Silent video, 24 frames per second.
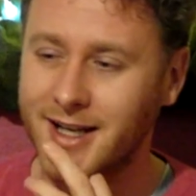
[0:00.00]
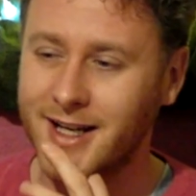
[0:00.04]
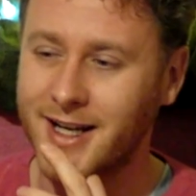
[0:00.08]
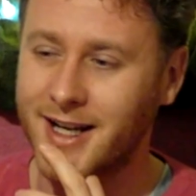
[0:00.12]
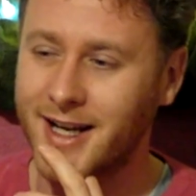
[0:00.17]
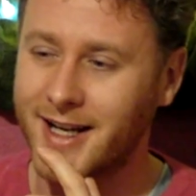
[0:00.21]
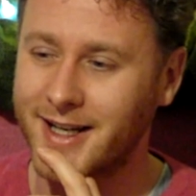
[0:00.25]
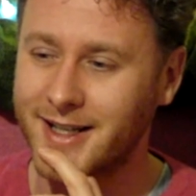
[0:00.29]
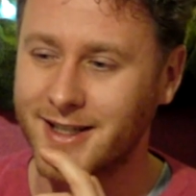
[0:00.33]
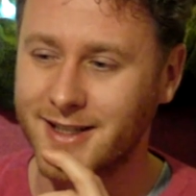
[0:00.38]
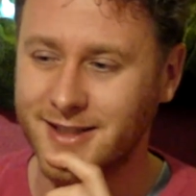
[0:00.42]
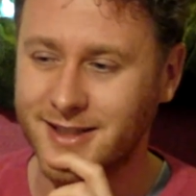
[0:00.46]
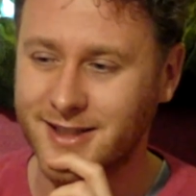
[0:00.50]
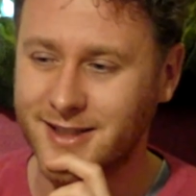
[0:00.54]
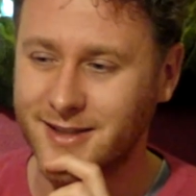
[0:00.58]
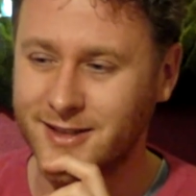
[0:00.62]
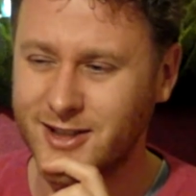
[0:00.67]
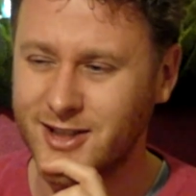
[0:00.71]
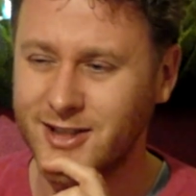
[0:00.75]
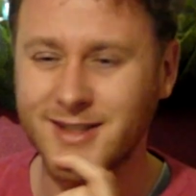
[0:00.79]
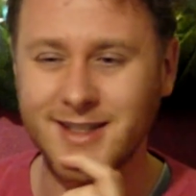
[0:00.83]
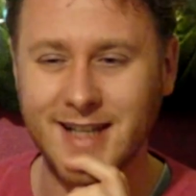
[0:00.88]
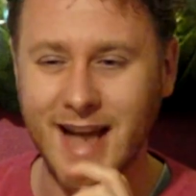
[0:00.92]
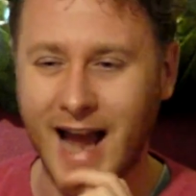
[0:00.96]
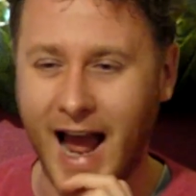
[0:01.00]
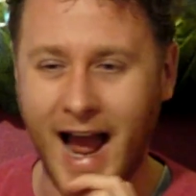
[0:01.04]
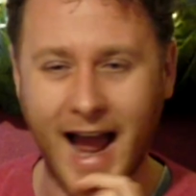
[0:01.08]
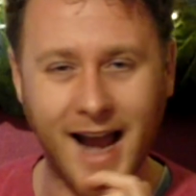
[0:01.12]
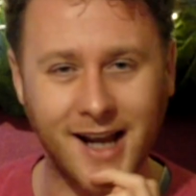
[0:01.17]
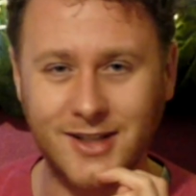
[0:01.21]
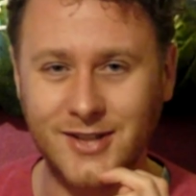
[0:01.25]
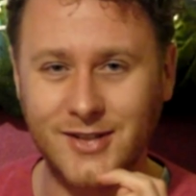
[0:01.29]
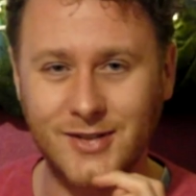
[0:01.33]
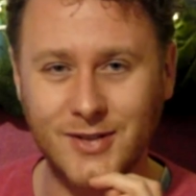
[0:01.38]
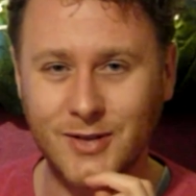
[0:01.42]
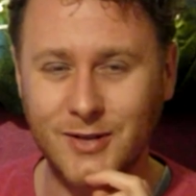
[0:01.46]
and just
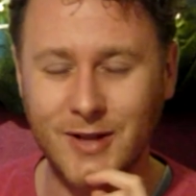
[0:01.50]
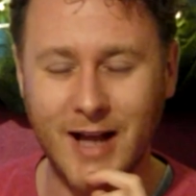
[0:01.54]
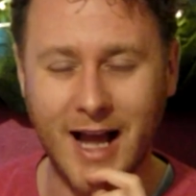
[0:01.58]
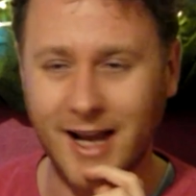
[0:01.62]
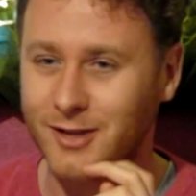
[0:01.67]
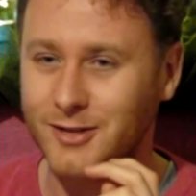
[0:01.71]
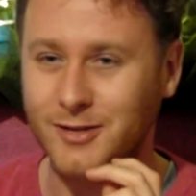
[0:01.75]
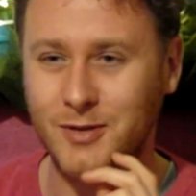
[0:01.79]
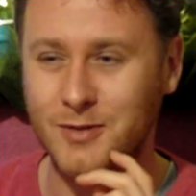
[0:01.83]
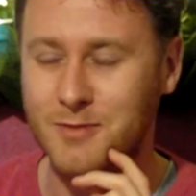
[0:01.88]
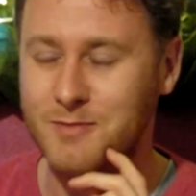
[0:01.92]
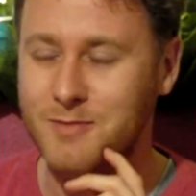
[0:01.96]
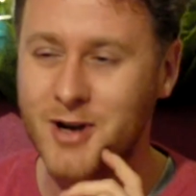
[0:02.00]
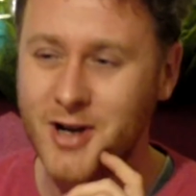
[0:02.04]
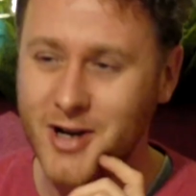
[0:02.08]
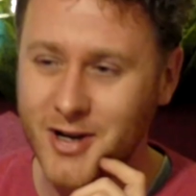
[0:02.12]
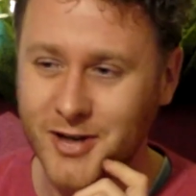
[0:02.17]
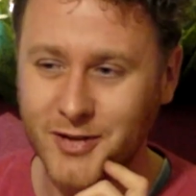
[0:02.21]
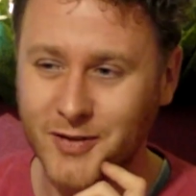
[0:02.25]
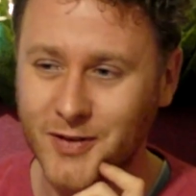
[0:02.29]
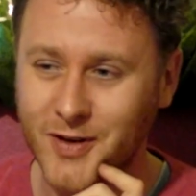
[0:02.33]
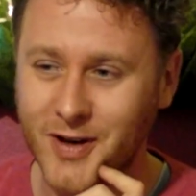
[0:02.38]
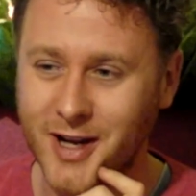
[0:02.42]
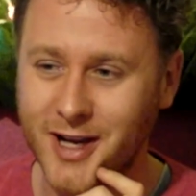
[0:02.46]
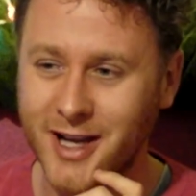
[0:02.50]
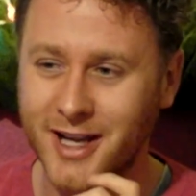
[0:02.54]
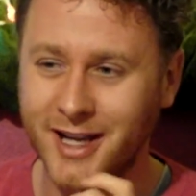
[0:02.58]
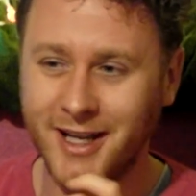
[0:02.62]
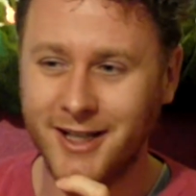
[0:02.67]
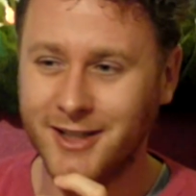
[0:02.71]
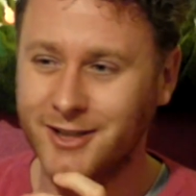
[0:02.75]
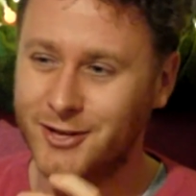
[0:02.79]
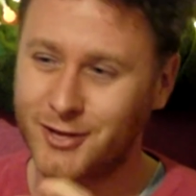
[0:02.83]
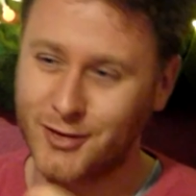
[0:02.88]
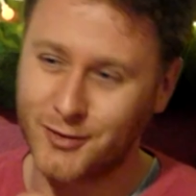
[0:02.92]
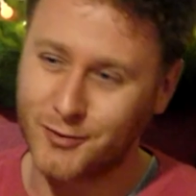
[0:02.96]
Axel murderer,
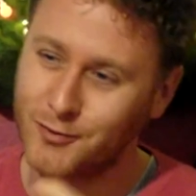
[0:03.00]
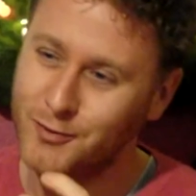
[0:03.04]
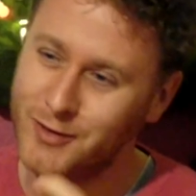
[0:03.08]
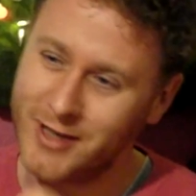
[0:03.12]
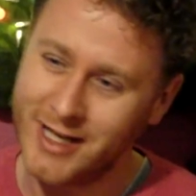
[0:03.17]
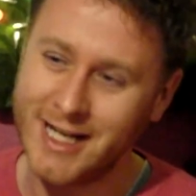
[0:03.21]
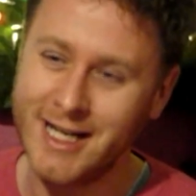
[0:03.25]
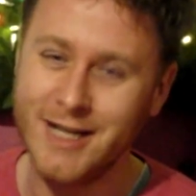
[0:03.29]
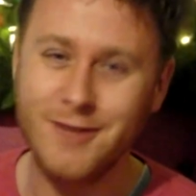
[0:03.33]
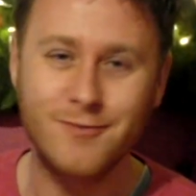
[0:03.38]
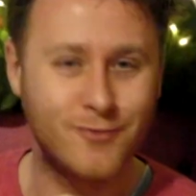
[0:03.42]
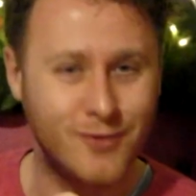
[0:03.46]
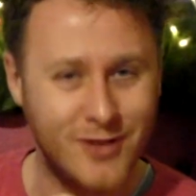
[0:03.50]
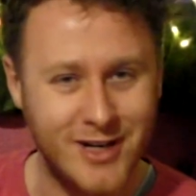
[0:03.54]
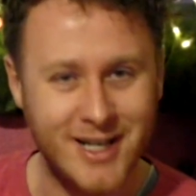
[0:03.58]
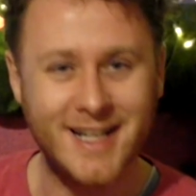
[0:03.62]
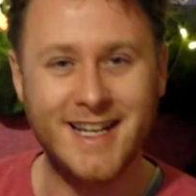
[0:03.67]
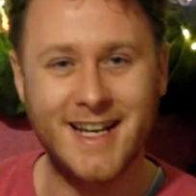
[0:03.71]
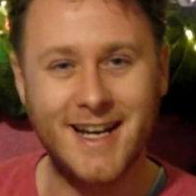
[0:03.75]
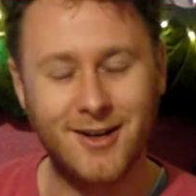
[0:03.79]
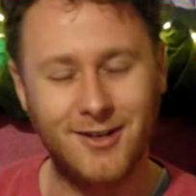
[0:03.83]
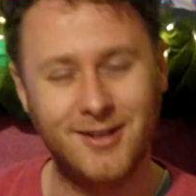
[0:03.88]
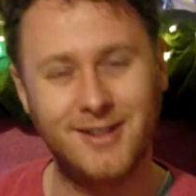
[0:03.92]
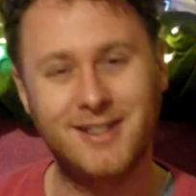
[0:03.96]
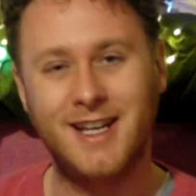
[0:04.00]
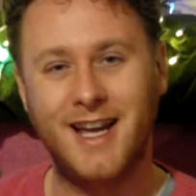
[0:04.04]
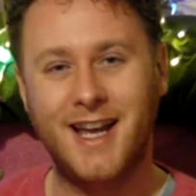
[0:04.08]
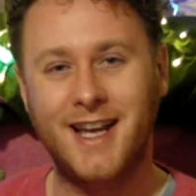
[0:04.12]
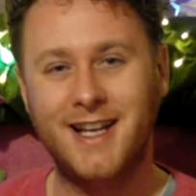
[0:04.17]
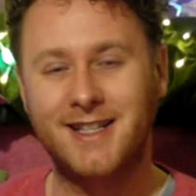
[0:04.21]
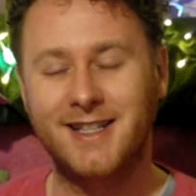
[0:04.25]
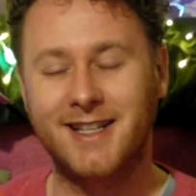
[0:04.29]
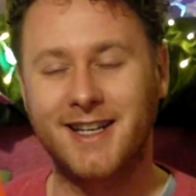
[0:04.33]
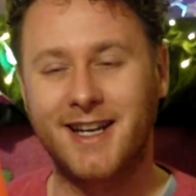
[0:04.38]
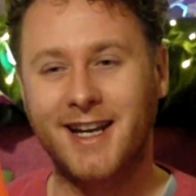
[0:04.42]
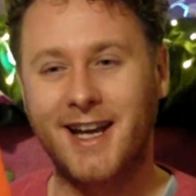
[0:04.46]
just really, really
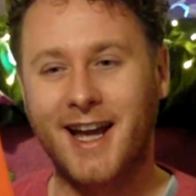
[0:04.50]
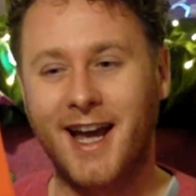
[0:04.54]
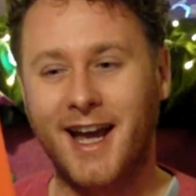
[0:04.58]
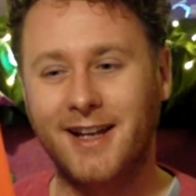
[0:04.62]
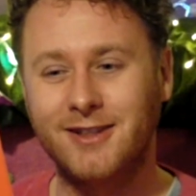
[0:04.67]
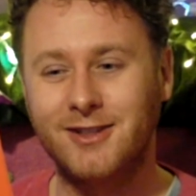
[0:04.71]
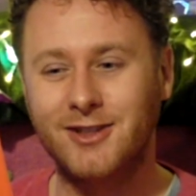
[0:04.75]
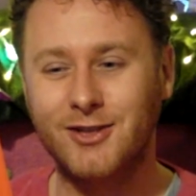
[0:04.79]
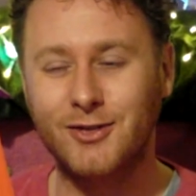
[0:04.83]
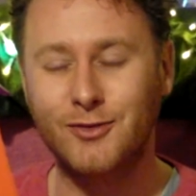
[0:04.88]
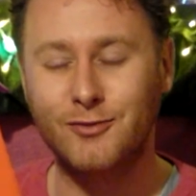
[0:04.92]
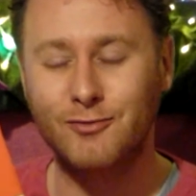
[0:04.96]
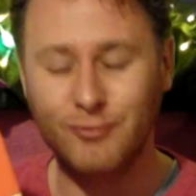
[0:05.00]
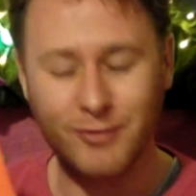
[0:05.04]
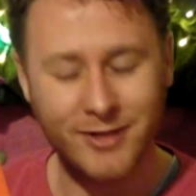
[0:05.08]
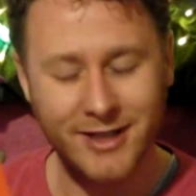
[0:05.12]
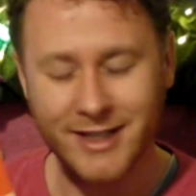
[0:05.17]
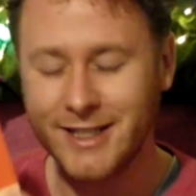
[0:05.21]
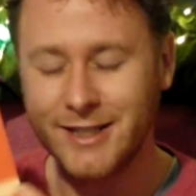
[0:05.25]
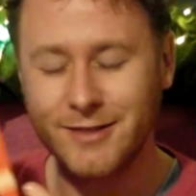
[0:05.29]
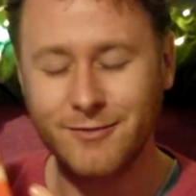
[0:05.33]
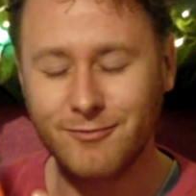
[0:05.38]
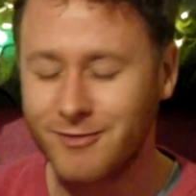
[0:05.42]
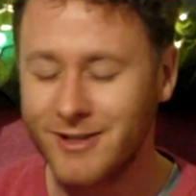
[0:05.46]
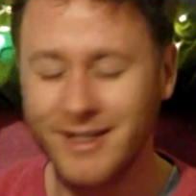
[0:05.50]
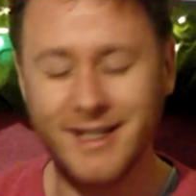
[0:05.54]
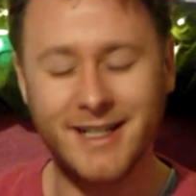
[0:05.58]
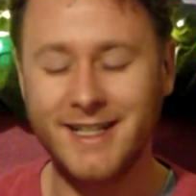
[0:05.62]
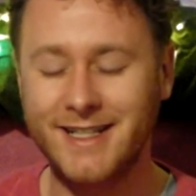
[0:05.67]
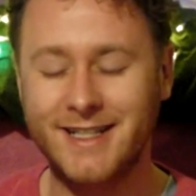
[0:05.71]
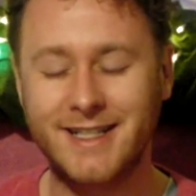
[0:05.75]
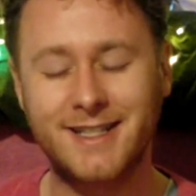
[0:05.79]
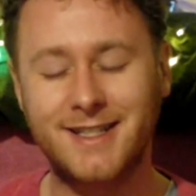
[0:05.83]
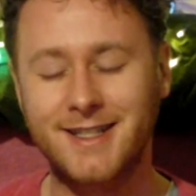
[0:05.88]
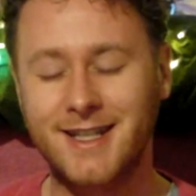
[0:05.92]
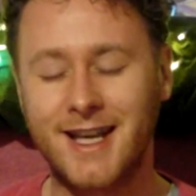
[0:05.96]
irritating and just really, really
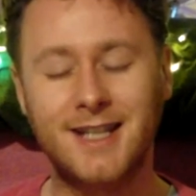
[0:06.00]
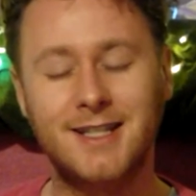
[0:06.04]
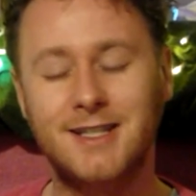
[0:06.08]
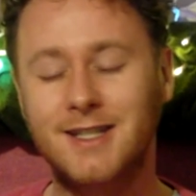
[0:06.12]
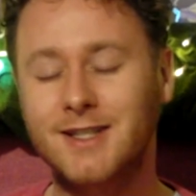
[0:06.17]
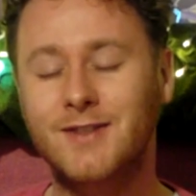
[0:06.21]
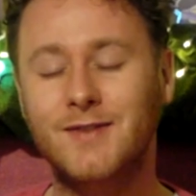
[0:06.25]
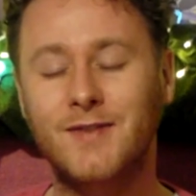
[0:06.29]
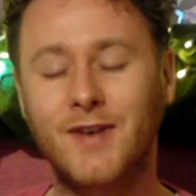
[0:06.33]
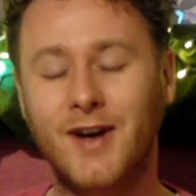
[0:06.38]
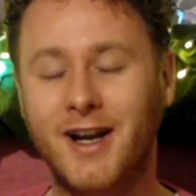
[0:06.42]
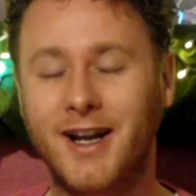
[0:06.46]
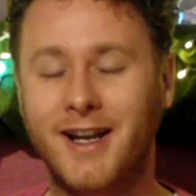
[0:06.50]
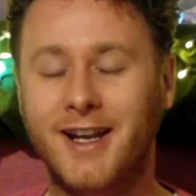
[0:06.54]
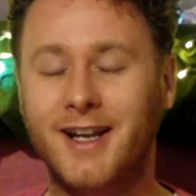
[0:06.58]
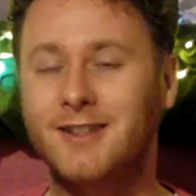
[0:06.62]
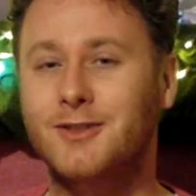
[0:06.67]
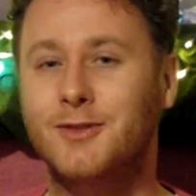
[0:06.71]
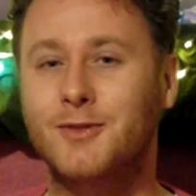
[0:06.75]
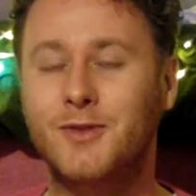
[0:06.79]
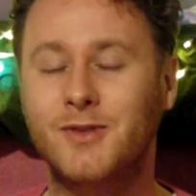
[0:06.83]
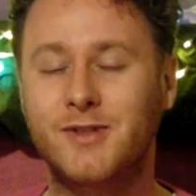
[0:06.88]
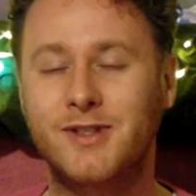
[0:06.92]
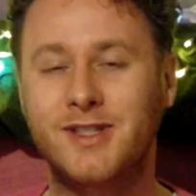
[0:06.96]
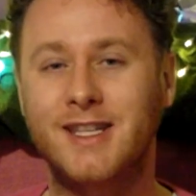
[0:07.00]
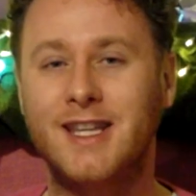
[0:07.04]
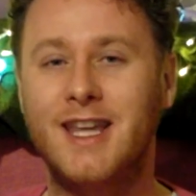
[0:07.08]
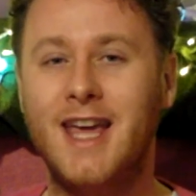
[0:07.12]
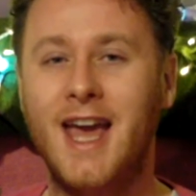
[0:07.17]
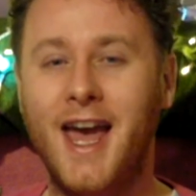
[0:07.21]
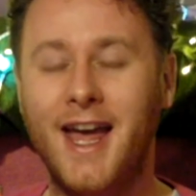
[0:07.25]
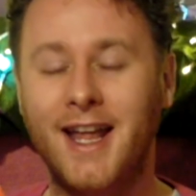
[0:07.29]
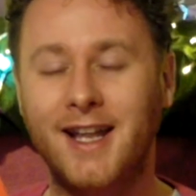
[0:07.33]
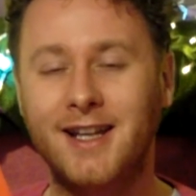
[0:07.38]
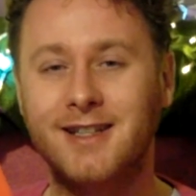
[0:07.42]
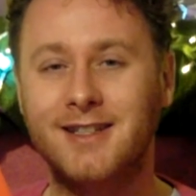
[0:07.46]
dissatisfying towards the
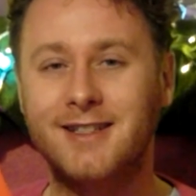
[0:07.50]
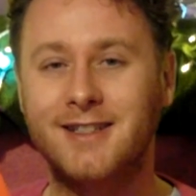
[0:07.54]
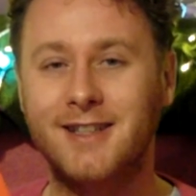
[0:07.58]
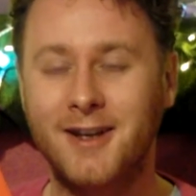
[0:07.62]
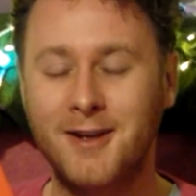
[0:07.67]
end.